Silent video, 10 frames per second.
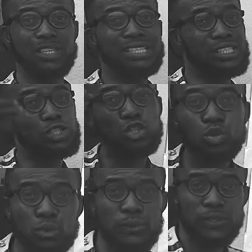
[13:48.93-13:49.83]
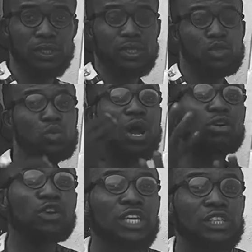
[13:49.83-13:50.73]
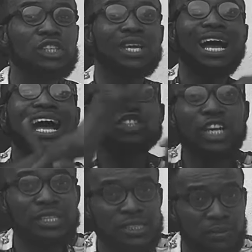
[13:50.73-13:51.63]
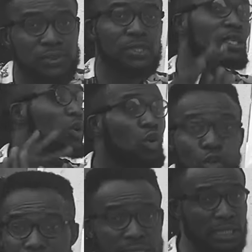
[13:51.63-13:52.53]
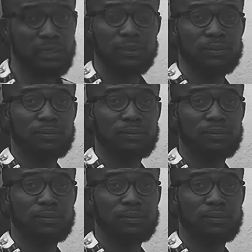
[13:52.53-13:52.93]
It is used to arrange adjectives correctly.